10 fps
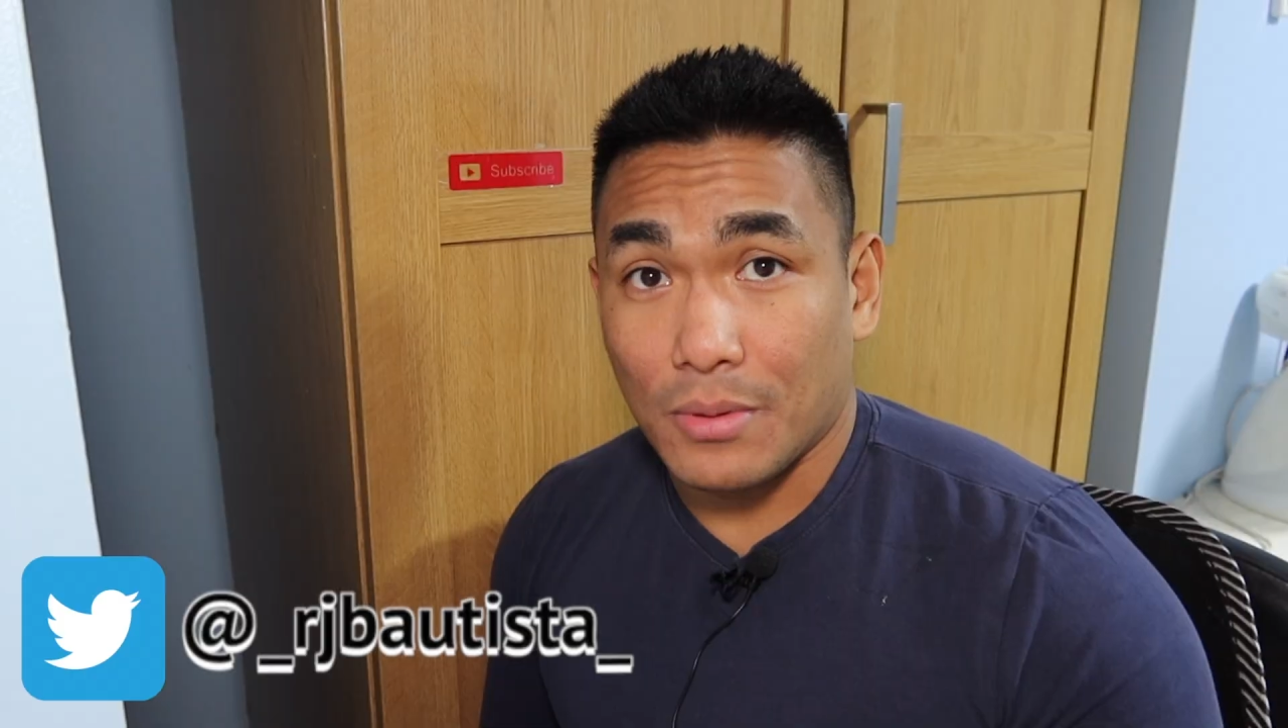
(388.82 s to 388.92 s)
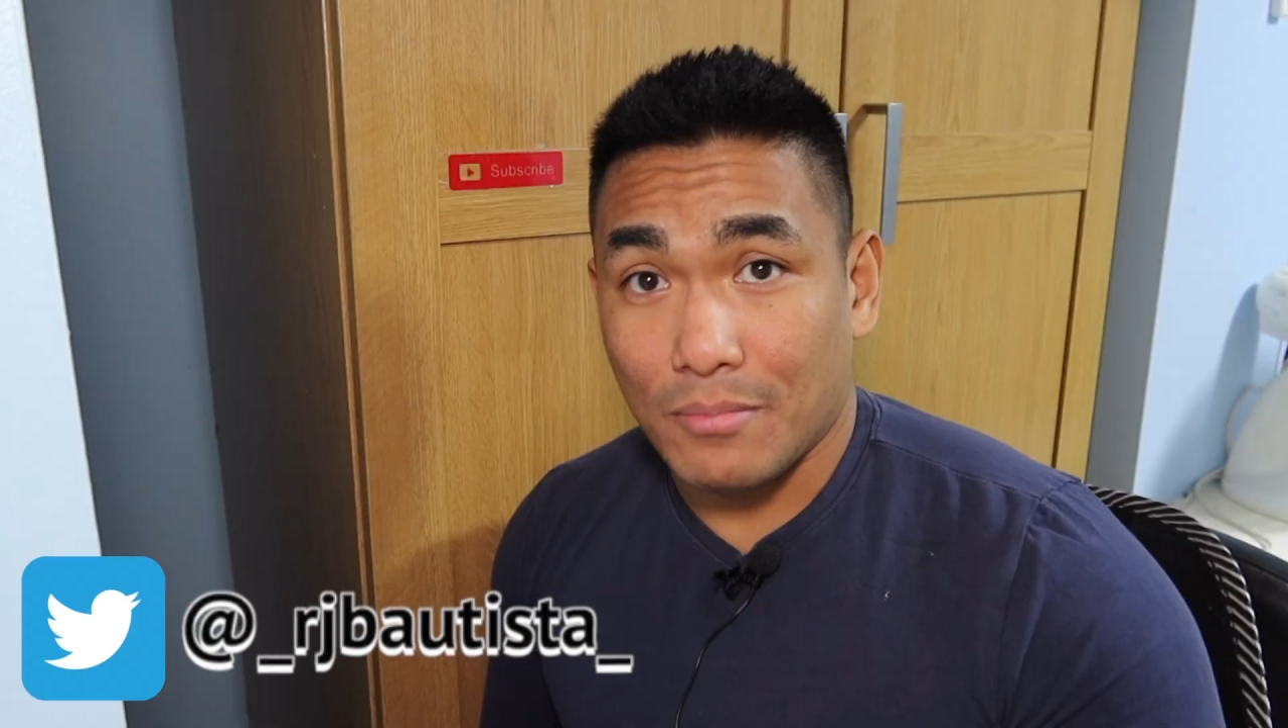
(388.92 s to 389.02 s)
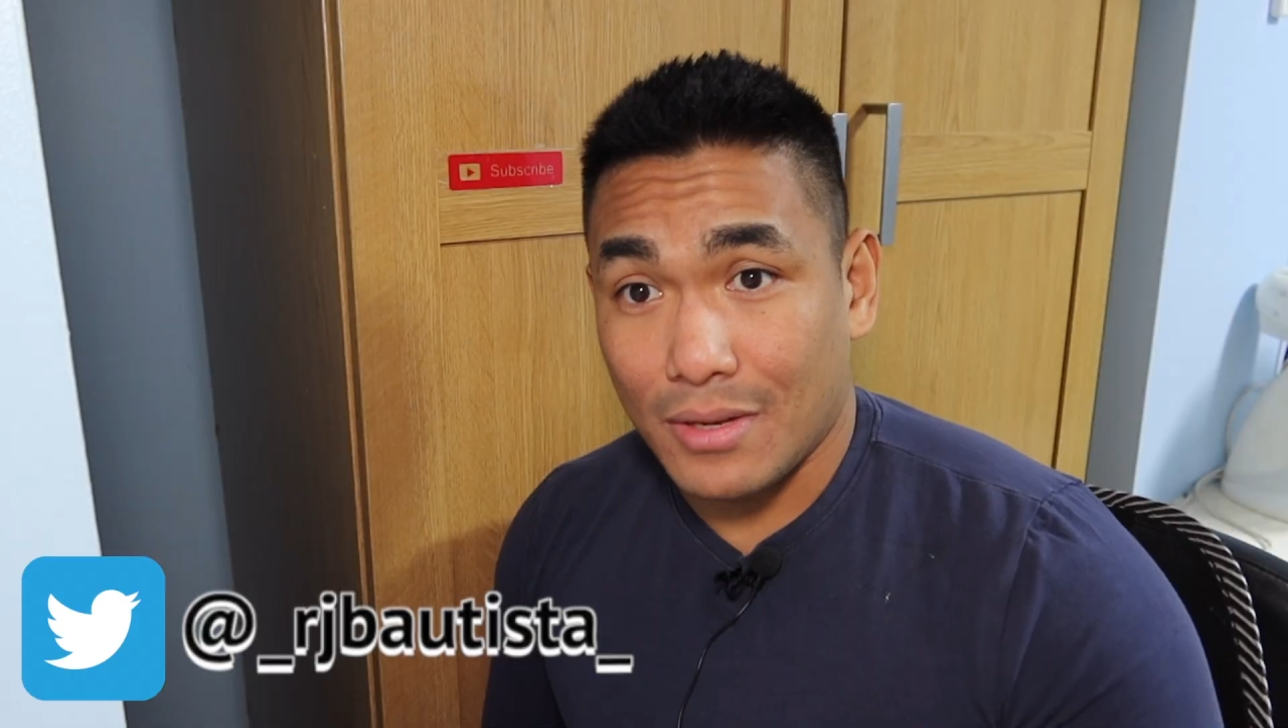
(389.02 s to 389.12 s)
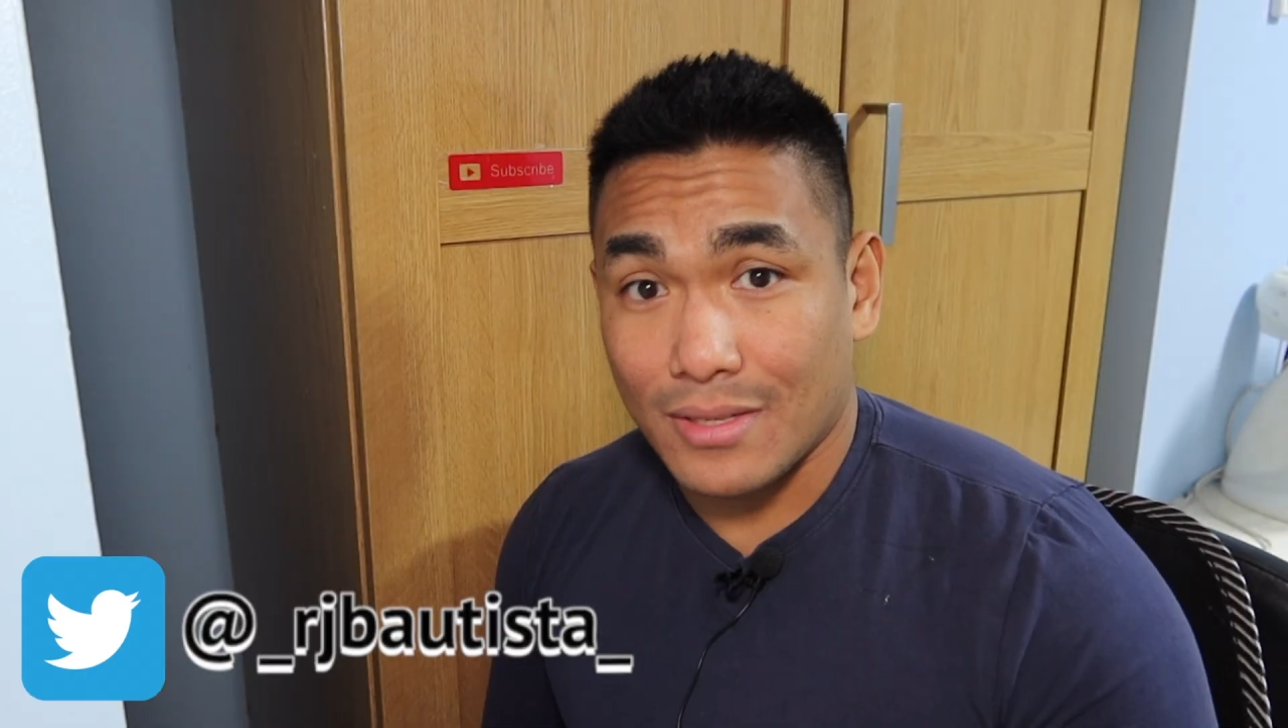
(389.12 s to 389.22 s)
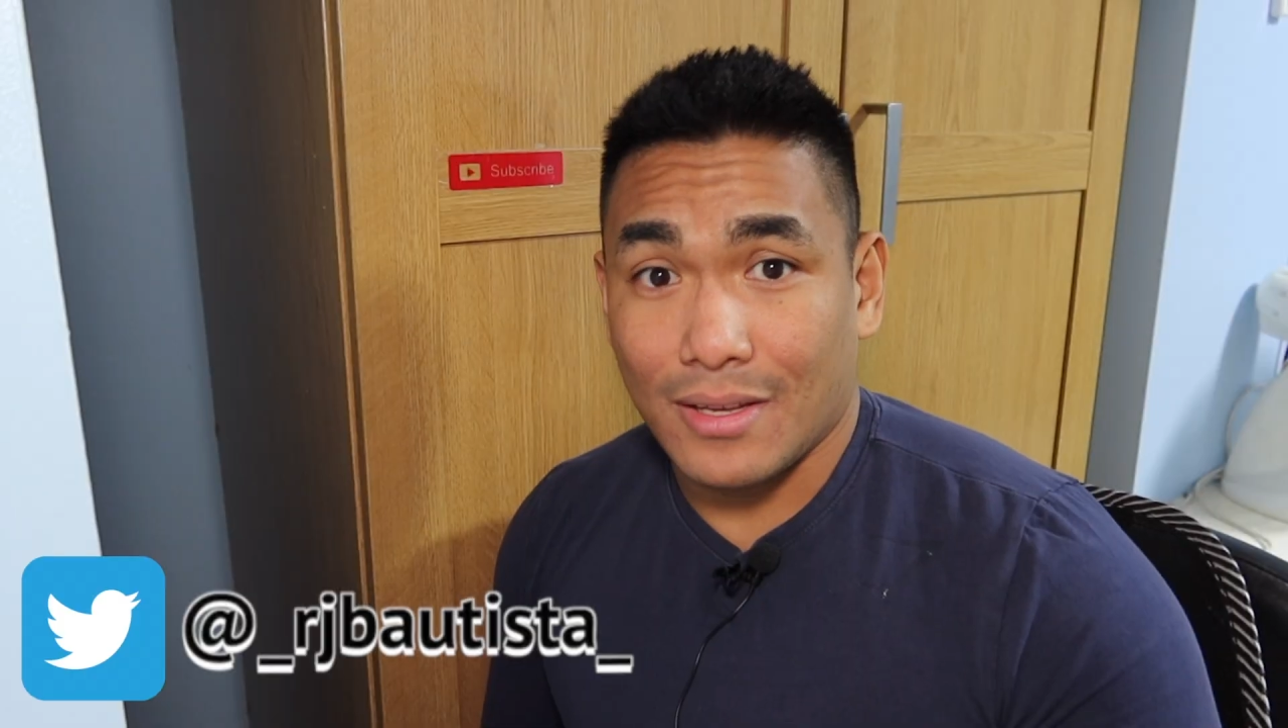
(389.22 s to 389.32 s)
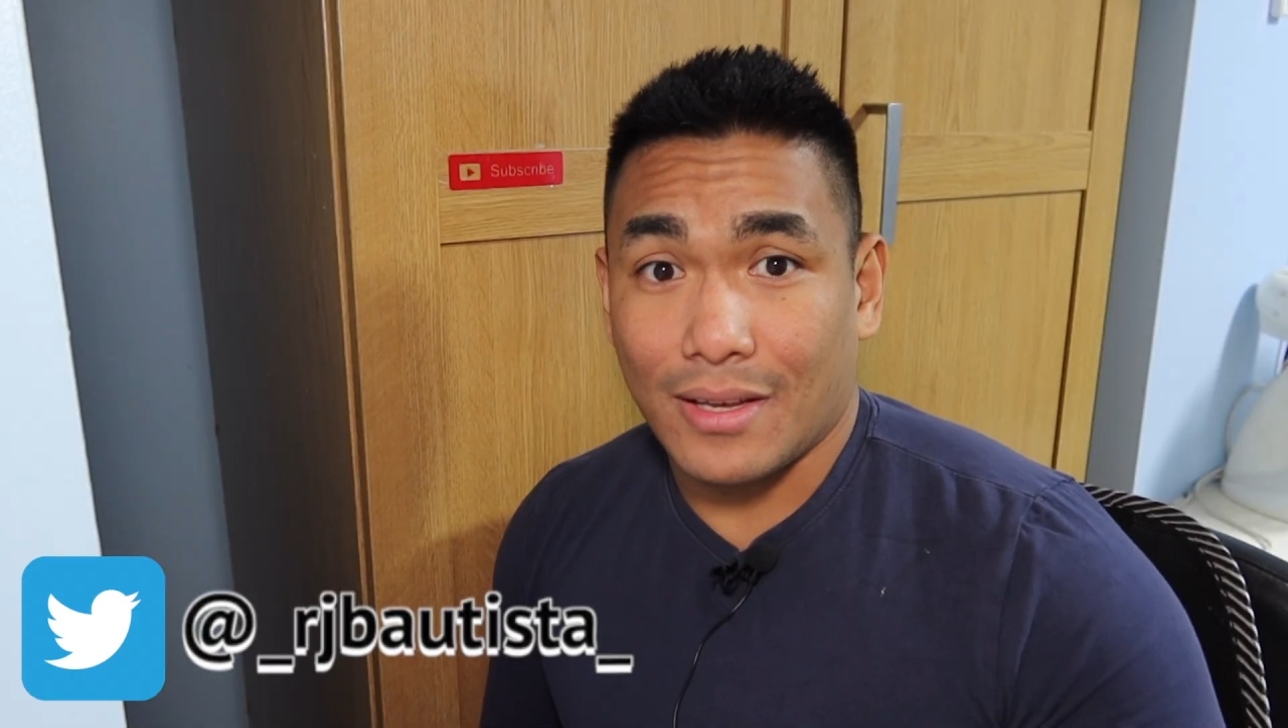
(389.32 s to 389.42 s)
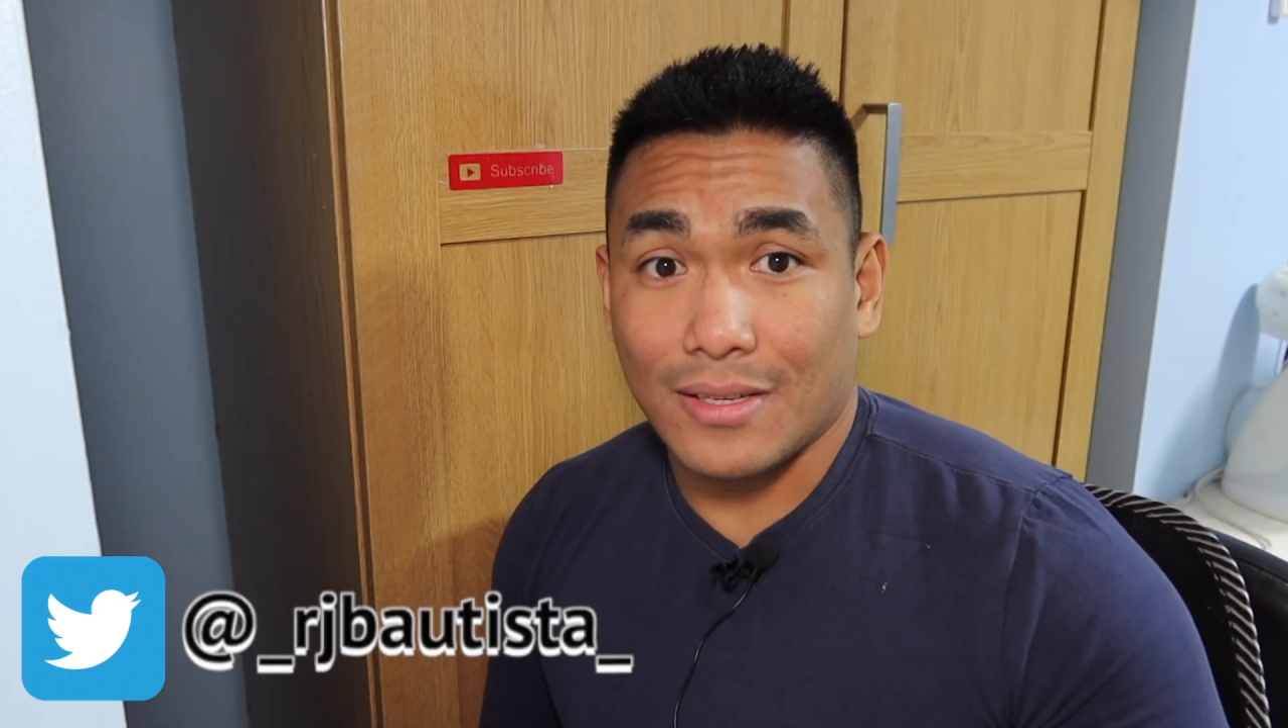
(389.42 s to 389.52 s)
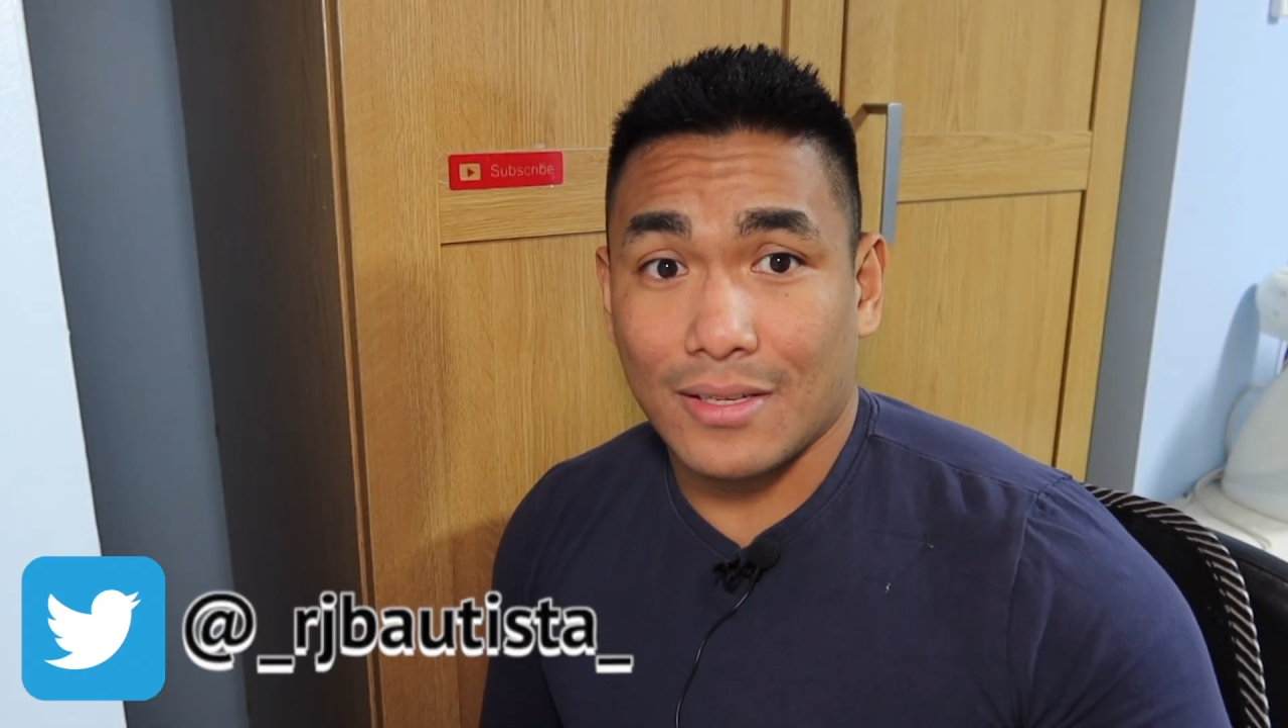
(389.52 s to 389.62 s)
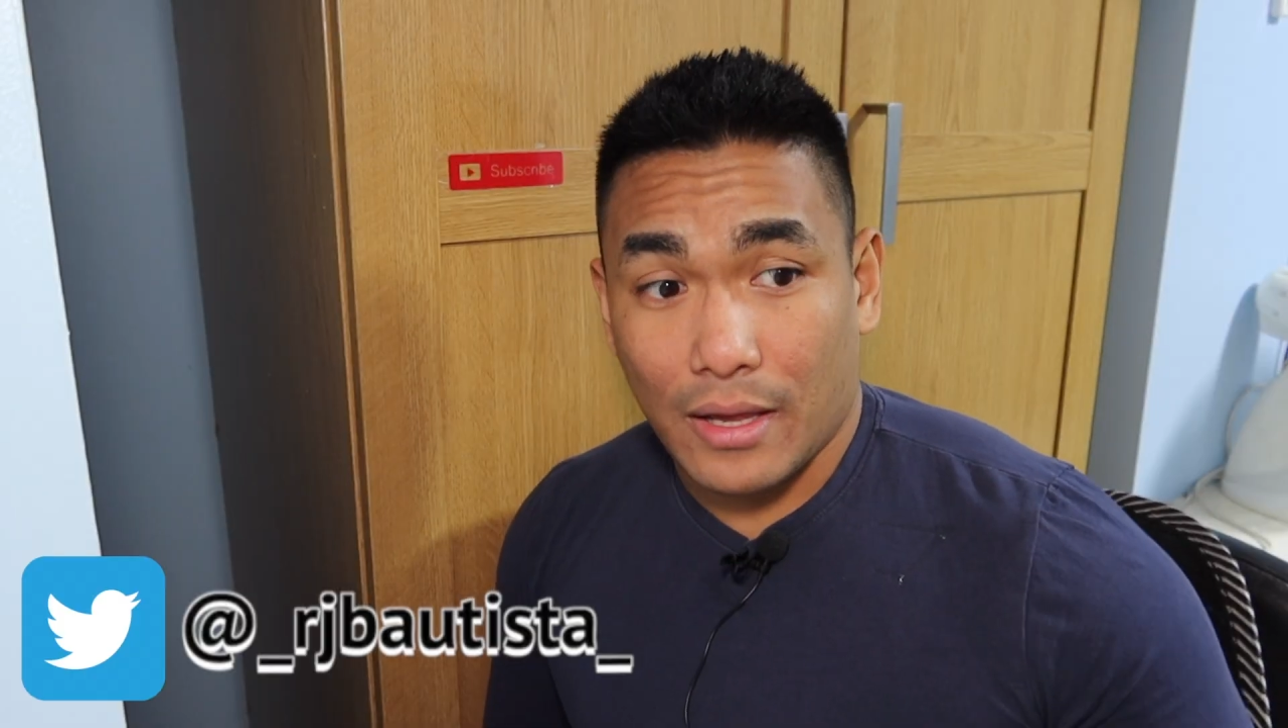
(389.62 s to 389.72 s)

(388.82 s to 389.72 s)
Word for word: my business